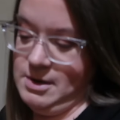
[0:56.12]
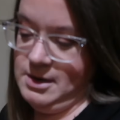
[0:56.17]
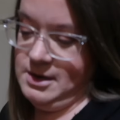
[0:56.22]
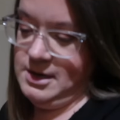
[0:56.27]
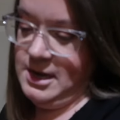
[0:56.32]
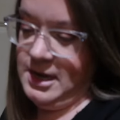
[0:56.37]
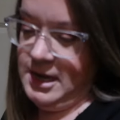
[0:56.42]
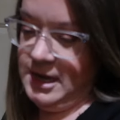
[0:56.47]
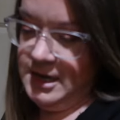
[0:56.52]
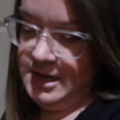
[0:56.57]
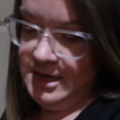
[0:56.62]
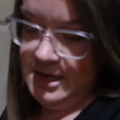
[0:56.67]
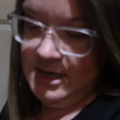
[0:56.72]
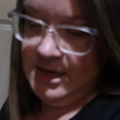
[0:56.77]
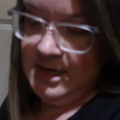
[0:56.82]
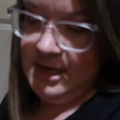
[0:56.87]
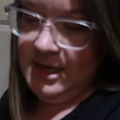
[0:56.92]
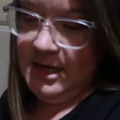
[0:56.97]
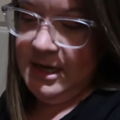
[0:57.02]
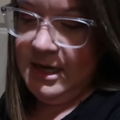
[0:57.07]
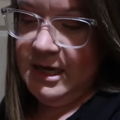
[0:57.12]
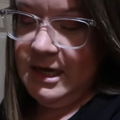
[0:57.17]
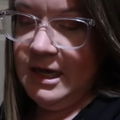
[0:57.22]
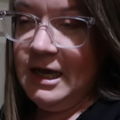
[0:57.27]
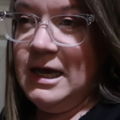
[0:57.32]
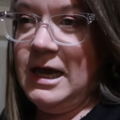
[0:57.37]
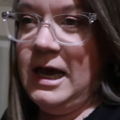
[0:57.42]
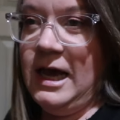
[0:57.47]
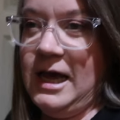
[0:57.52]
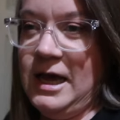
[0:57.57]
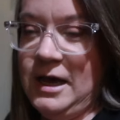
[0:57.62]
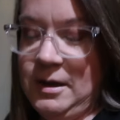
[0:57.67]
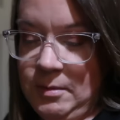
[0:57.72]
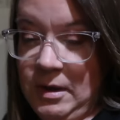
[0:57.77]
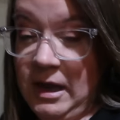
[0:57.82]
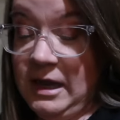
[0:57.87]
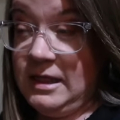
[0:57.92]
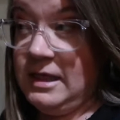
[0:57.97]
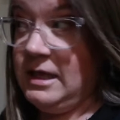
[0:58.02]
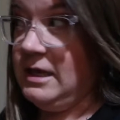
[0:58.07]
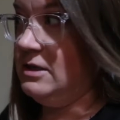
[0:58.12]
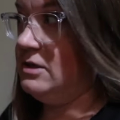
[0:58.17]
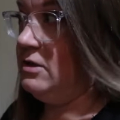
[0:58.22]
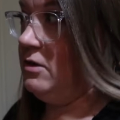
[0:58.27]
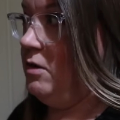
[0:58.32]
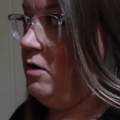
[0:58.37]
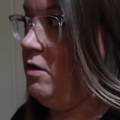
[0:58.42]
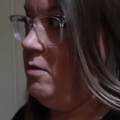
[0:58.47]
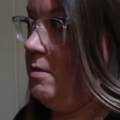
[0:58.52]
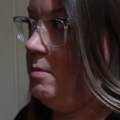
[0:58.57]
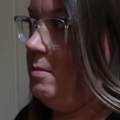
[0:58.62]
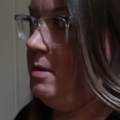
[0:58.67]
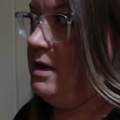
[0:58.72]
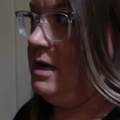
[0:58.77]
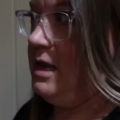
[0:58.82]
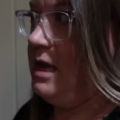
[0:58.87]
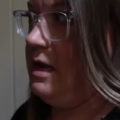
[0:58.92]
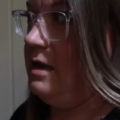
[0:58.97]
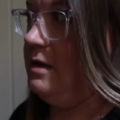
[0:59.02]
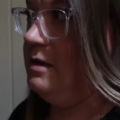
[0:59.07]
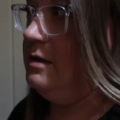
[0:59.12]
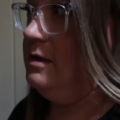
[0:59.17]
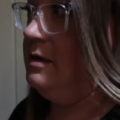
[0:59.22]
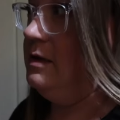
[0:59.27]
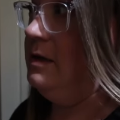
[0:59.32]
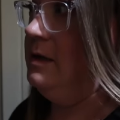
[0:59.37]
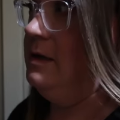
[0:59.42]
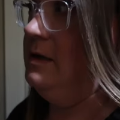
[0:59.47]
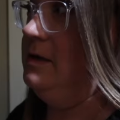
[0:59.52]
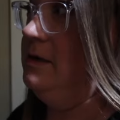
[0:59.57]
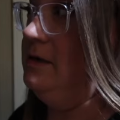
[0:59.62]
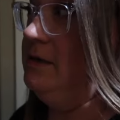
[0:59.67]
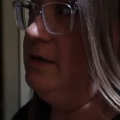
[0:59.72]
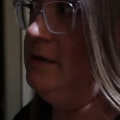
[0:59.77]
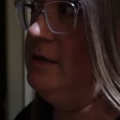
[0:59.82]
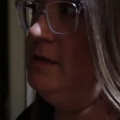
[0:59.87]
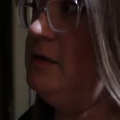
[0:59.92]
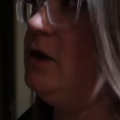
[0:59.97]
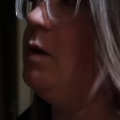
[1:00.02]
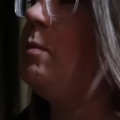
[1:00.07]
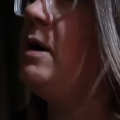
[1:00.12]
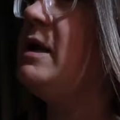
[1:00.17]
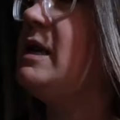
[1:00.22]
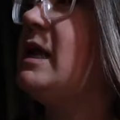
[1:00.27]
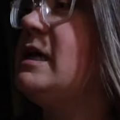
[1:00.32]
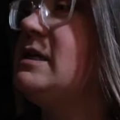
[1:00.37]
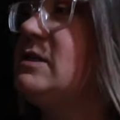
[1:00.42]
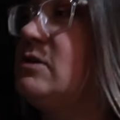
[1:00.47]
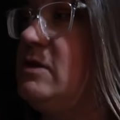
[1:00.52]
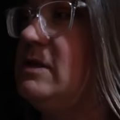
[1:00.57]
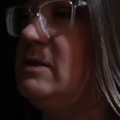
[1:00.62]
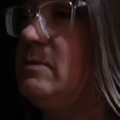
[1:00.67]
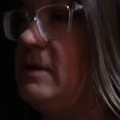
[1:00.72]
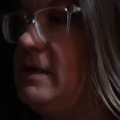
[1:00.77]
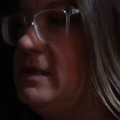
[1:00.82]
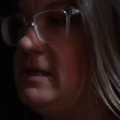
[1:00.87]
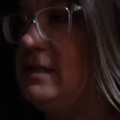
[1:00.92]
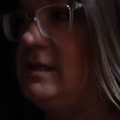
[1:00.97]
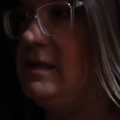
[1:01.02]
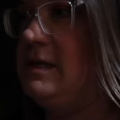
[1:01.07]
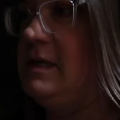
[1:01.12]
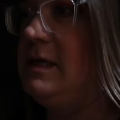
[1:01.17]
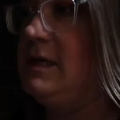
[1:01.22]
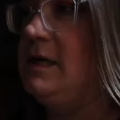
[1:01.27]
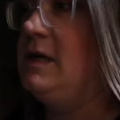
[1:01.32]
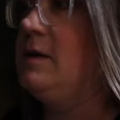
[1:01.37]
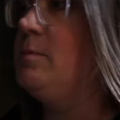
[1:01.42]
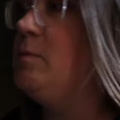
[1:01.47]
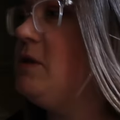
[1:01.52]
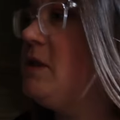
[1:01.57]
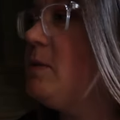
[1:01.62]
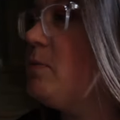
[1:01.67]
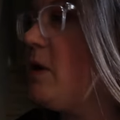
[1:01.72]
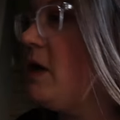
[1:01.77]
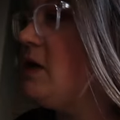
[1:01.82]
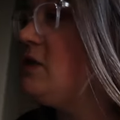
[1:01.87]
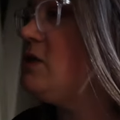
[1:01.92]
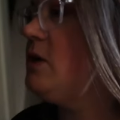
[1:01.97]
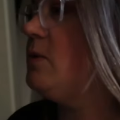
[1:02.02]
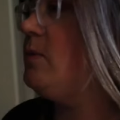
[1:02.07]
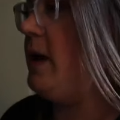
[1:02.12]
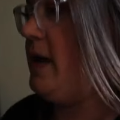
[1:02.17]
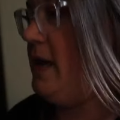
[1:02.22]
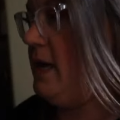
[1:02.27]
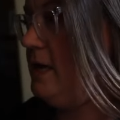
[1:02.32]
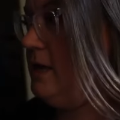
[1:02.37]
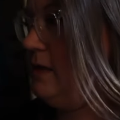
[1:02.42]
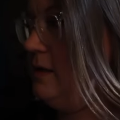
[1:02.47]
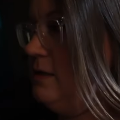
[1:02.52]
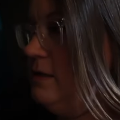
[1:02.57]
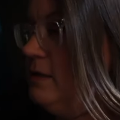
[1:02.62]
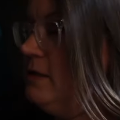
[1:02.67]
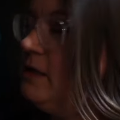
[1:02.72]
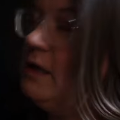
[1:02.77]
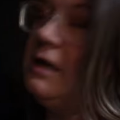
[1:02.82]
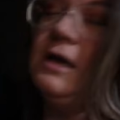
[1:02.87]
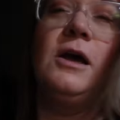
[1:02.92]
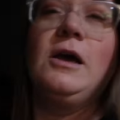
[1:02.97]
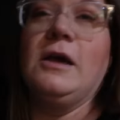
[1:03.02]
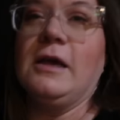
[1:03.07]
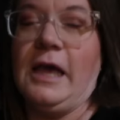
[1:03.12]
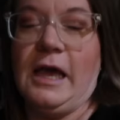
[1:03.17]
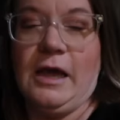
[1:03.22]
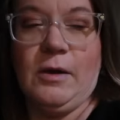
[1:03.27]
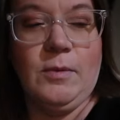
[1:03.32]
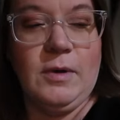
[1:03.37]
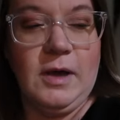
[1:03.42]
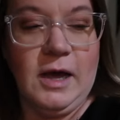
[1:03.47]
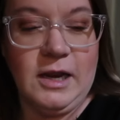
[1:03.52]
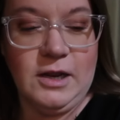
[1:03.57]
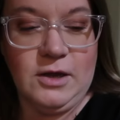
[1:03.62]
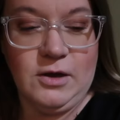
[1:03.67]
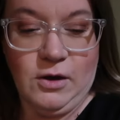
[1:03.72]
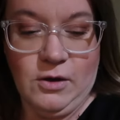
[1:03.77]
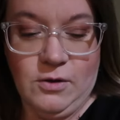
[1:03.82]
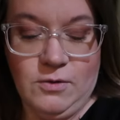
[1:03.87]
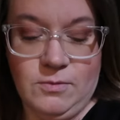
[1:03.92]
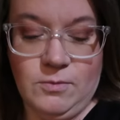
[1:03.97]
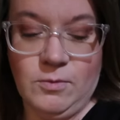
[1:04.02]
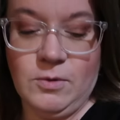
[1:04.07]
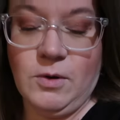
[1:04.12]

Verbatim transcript: Monday. Um, I think she'll go home on Monday. No, Monday is Christmas. Yeah. Put the brush away. Okay. okay, we gotta go.